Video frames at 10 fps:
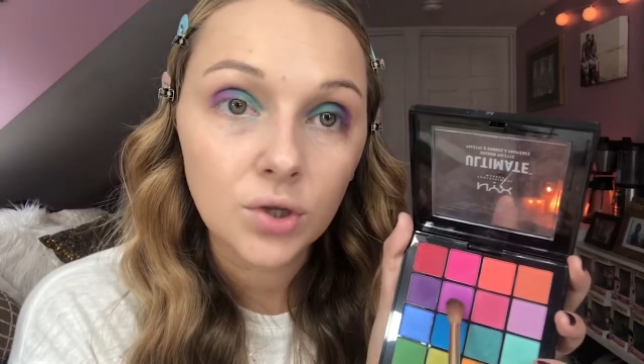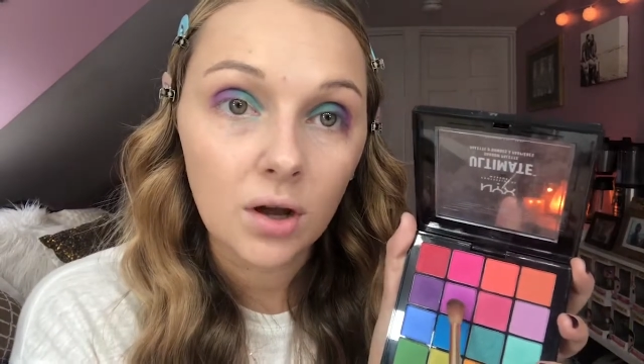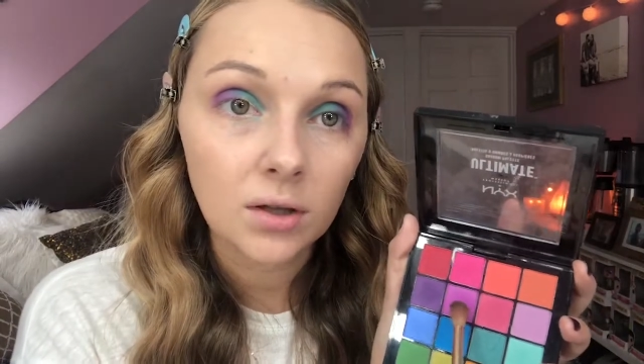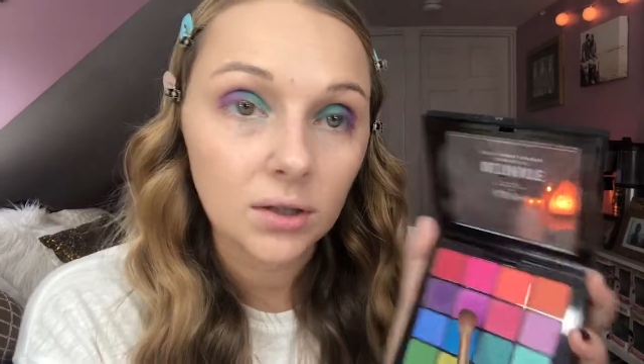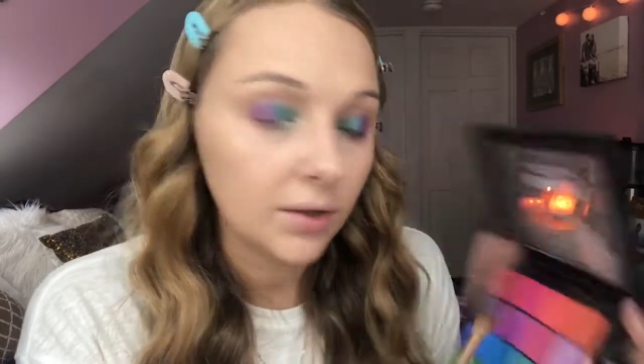
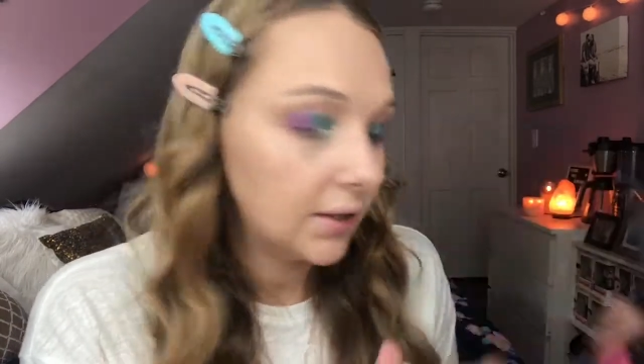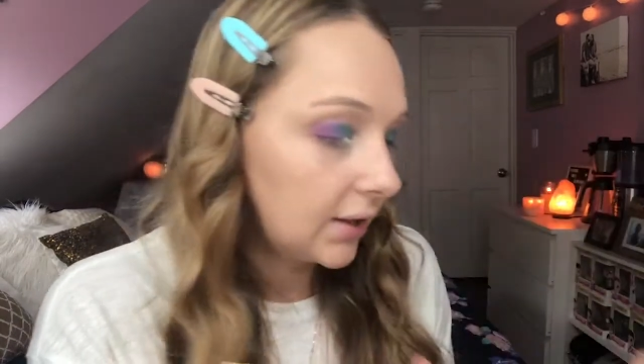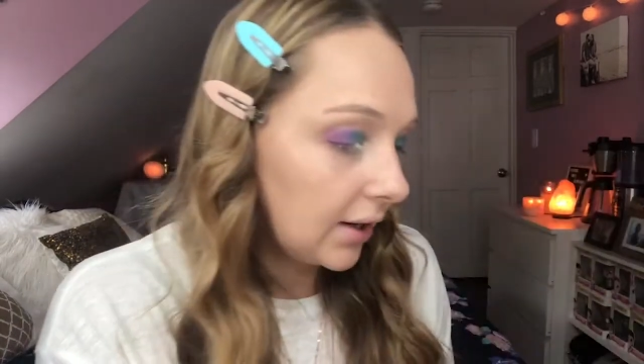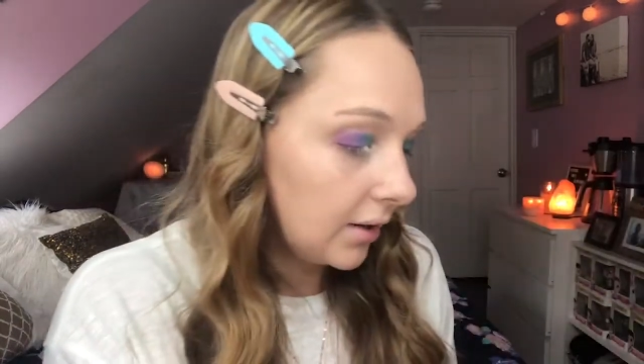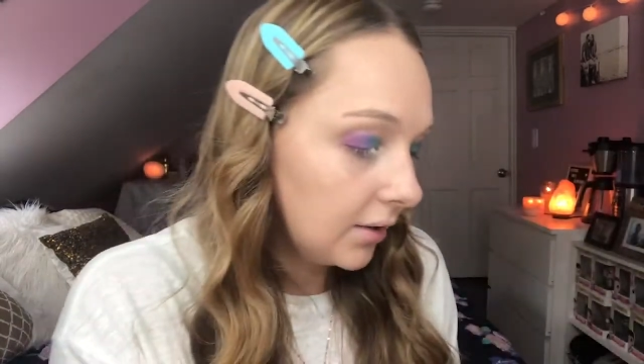color right
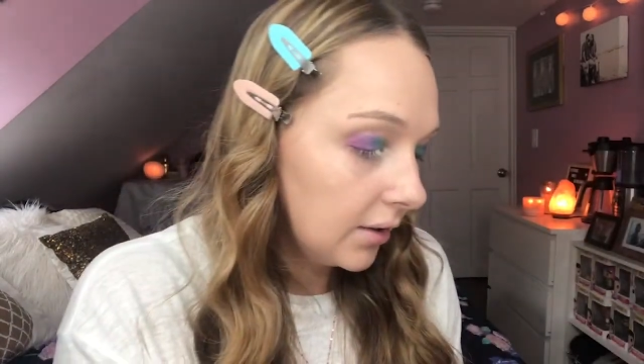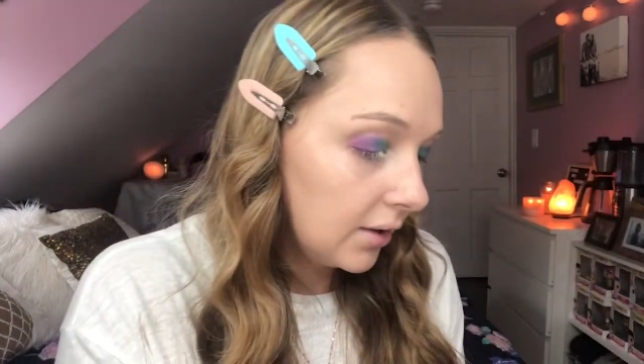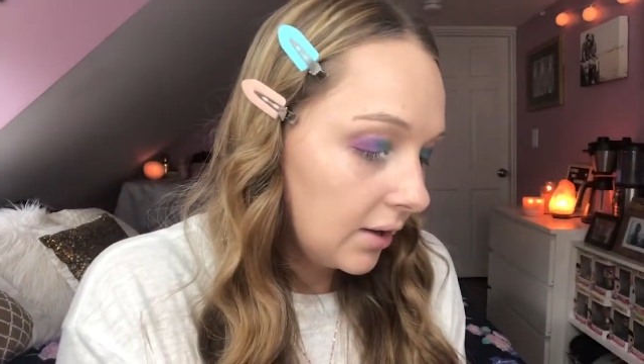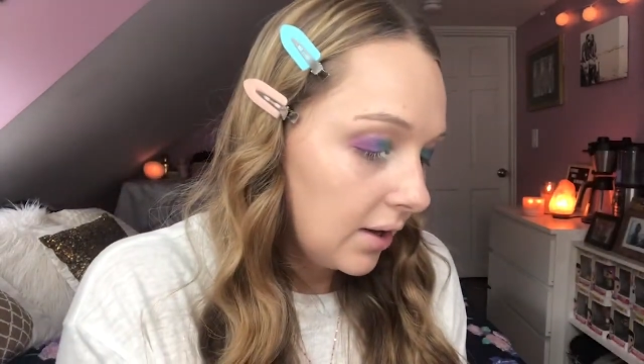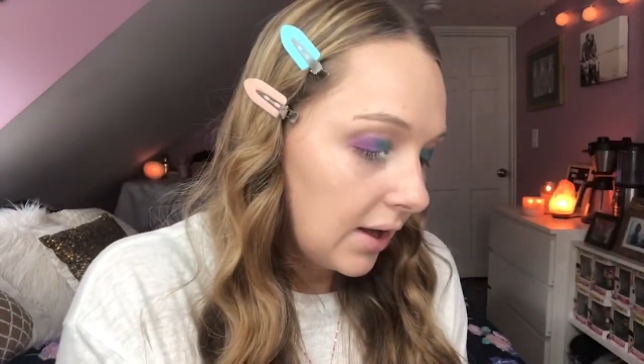there,
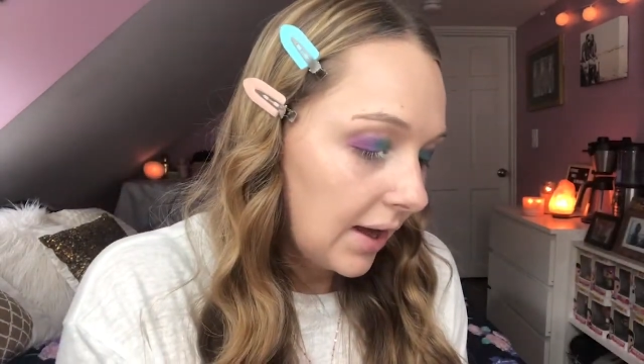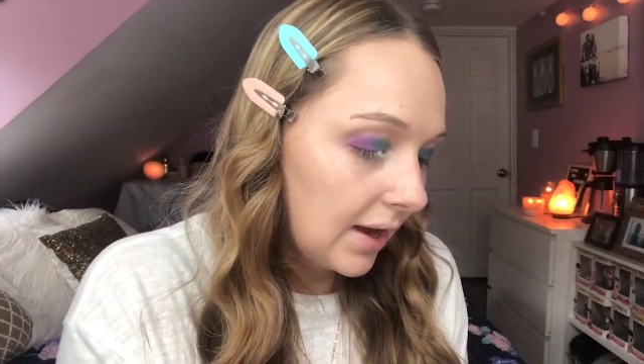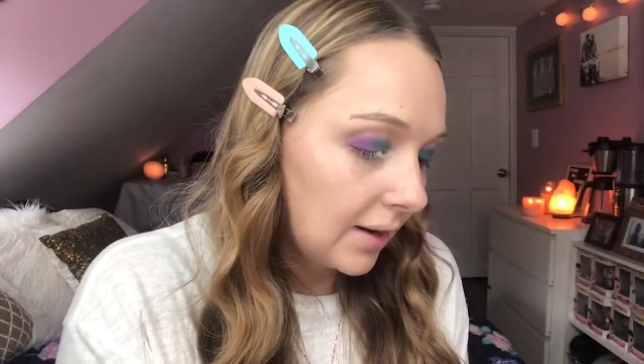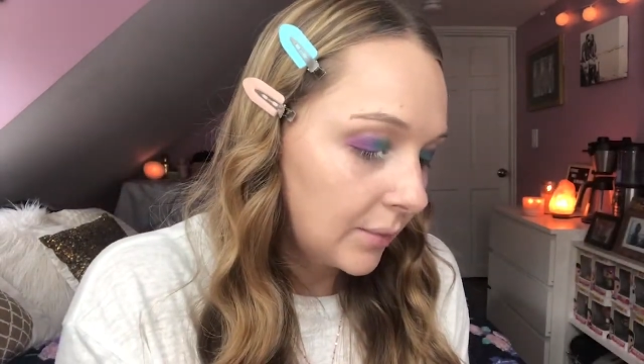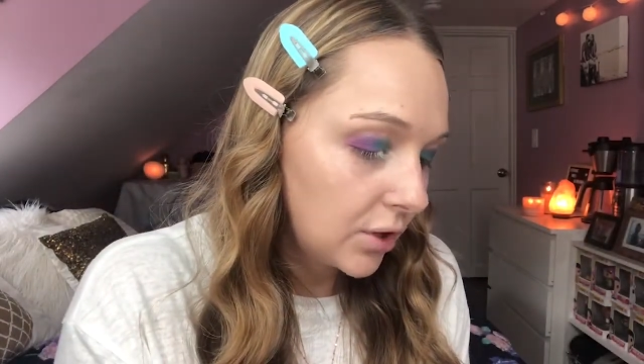and
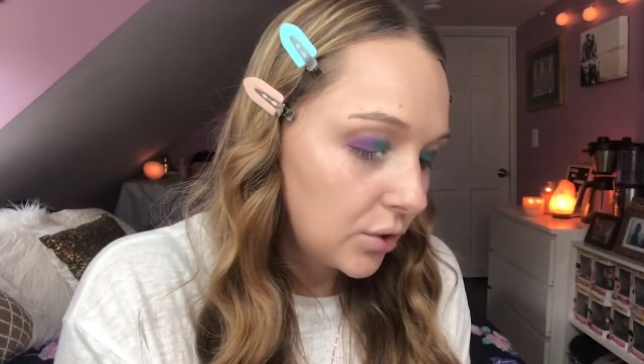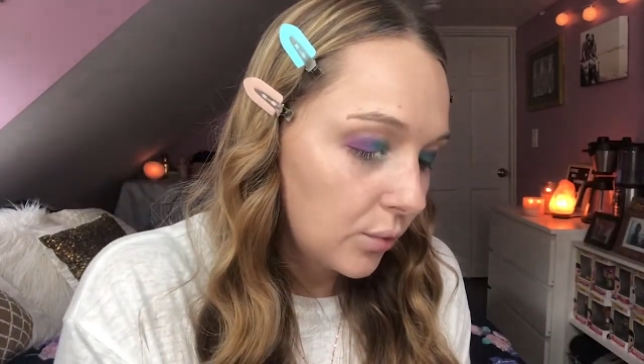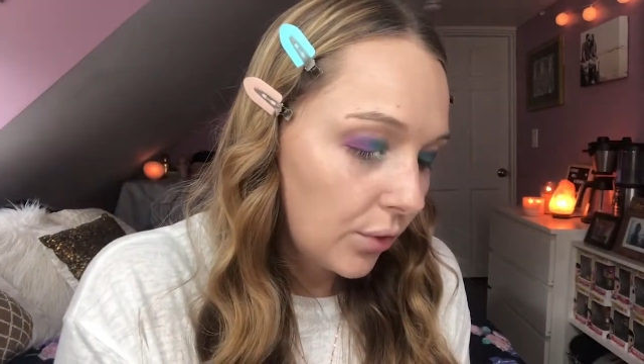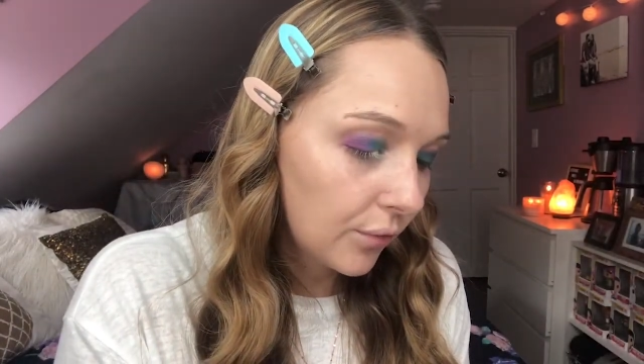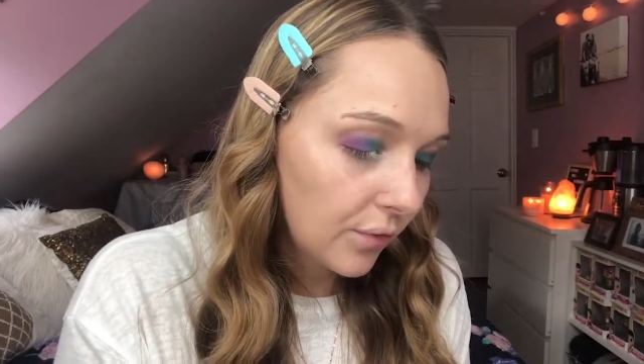I'm going to do
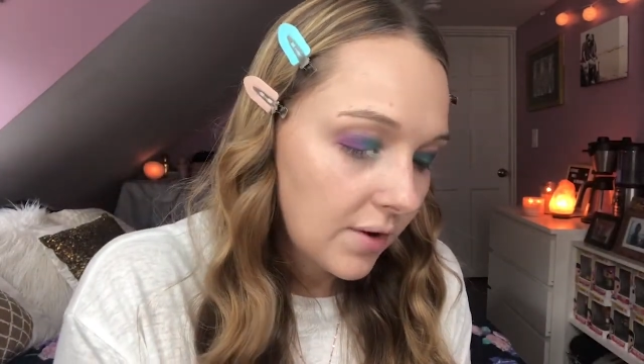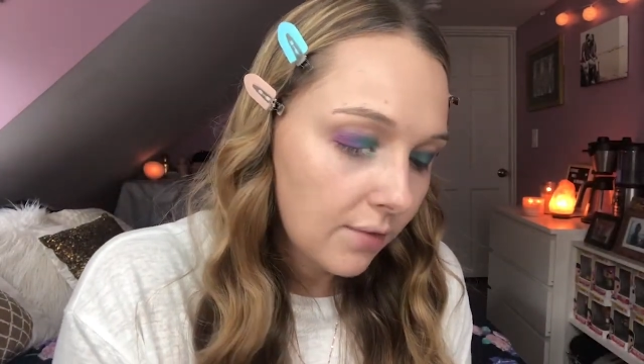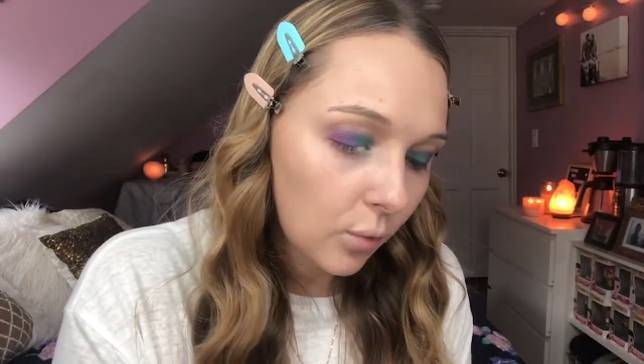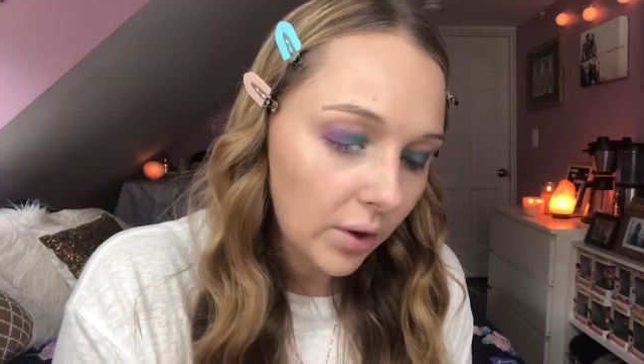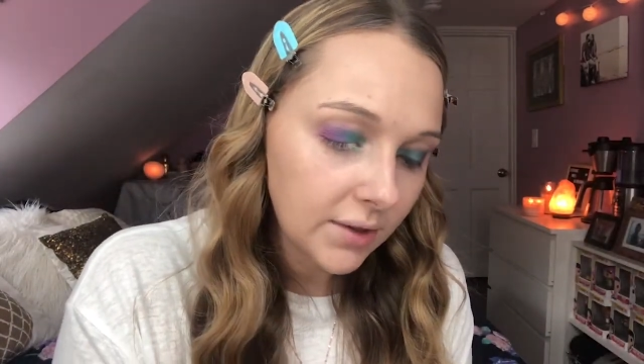
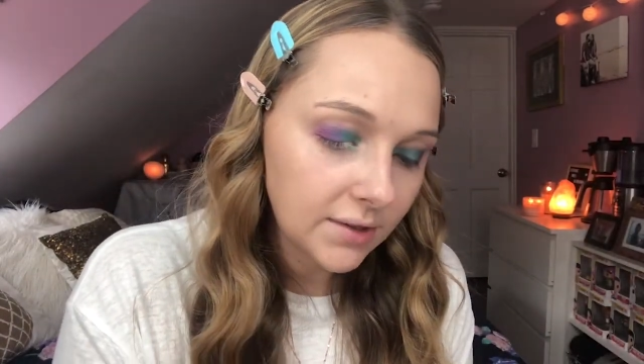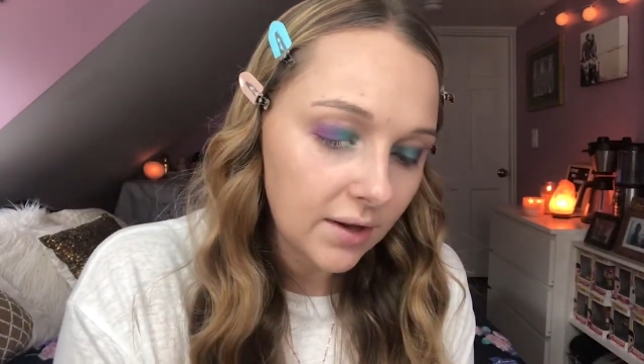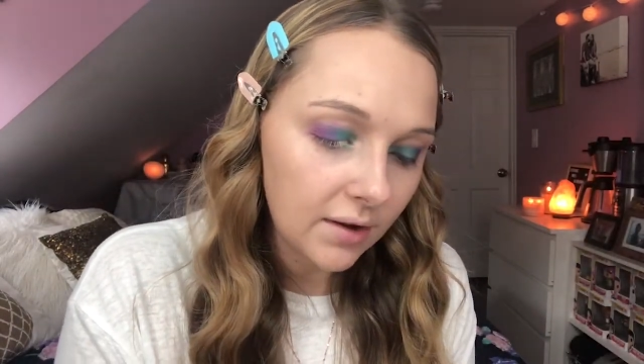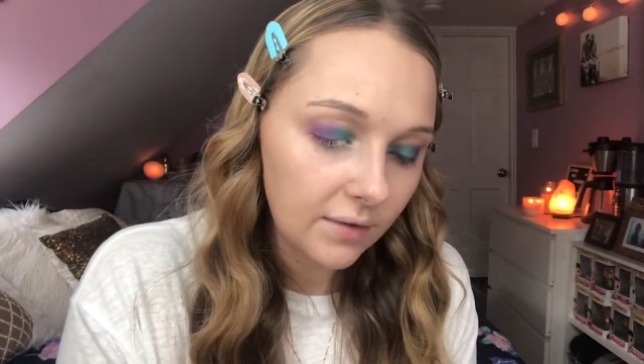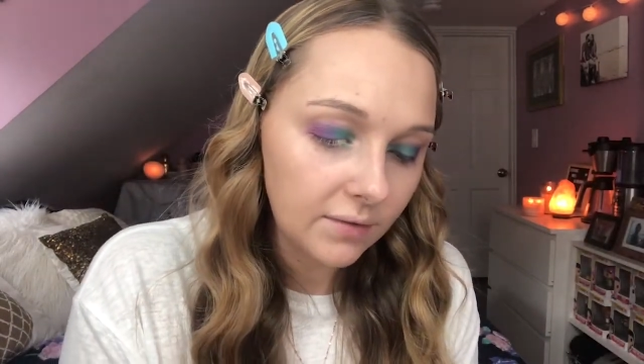3/4
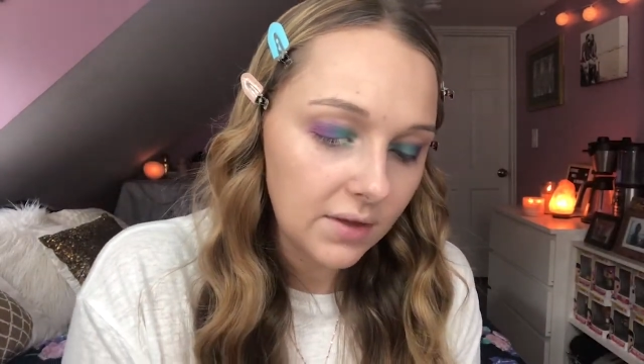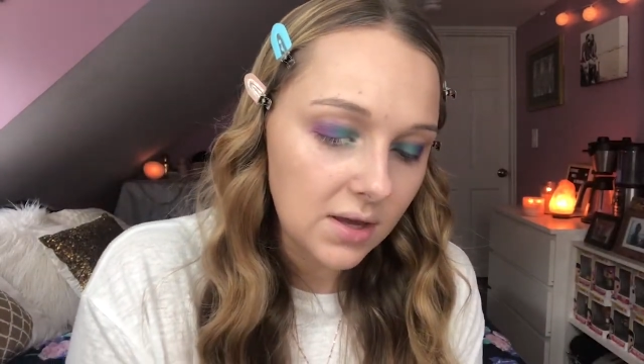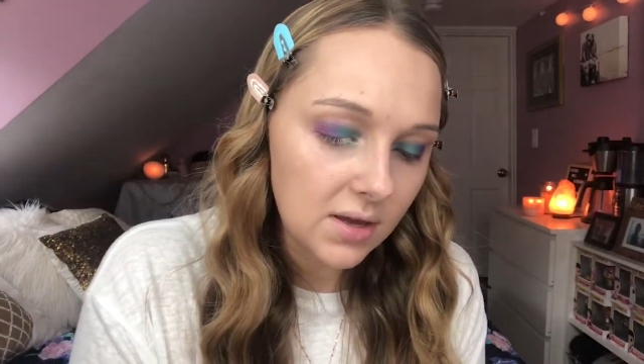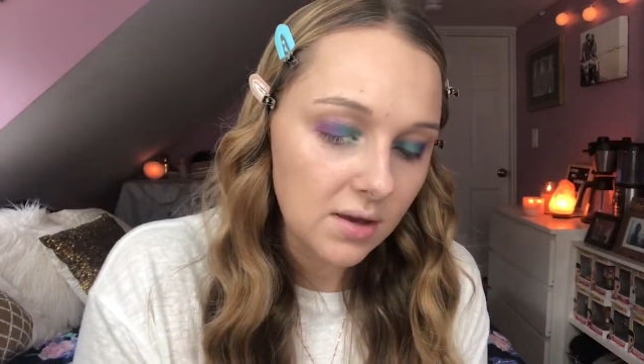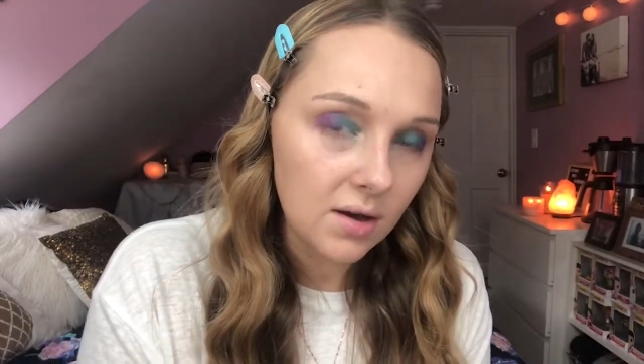of
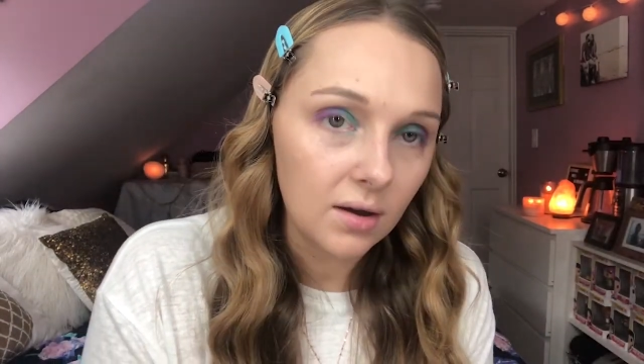the